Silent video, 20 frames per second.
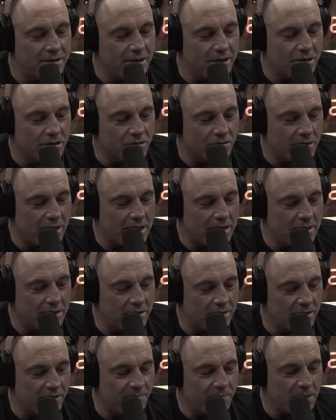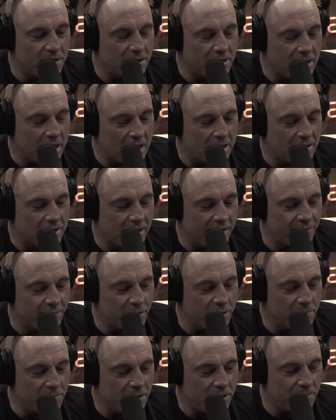to their credit, there have been a lot of left
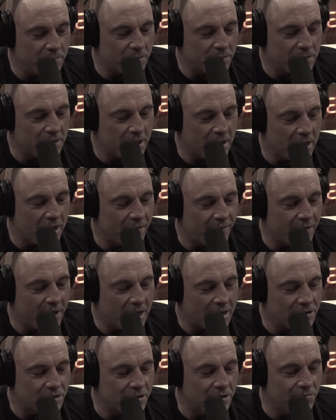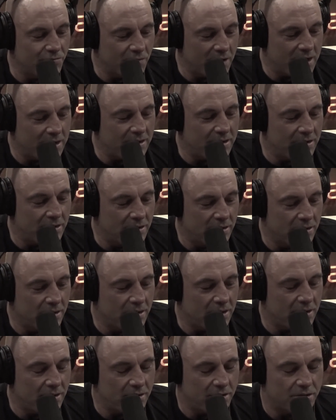wing people that have actually read
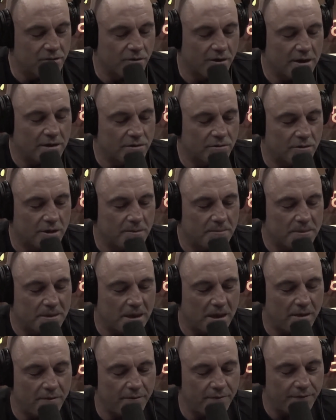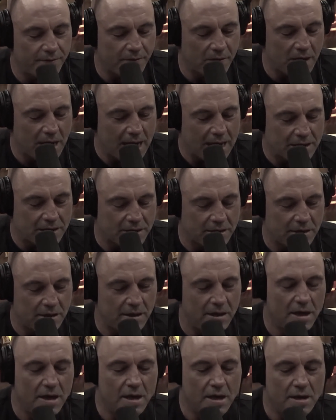the transcripts and
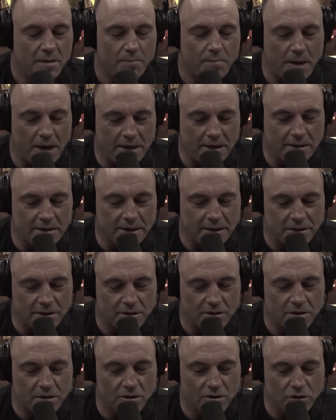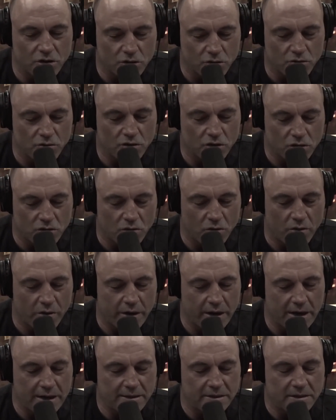actually paid attention to the true
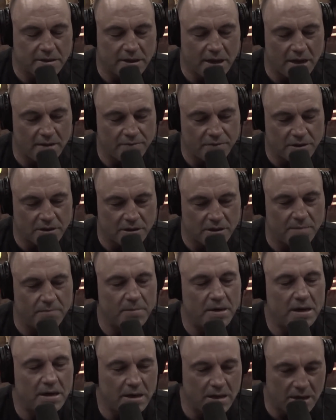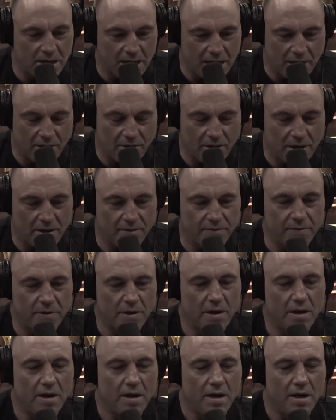story instead of just the media narrative.